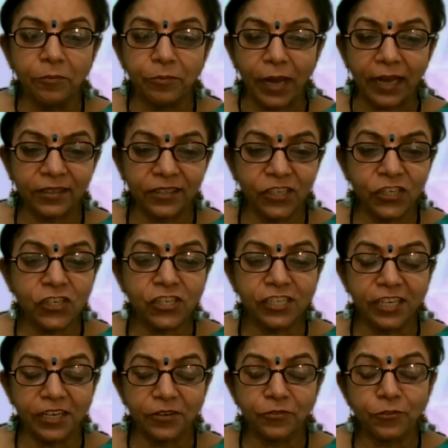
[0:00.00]

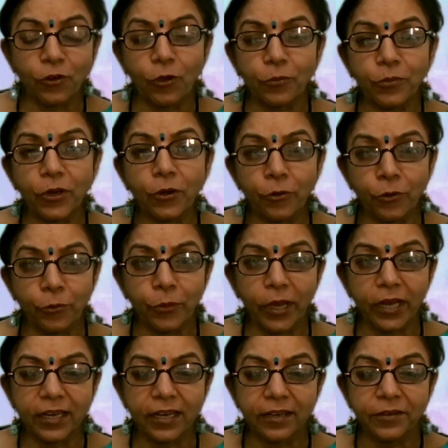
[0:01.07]
practitioner from
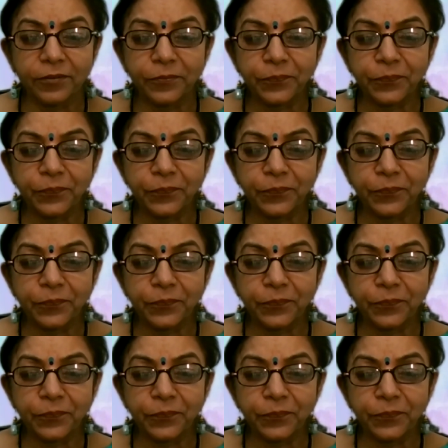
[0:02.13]
Romania.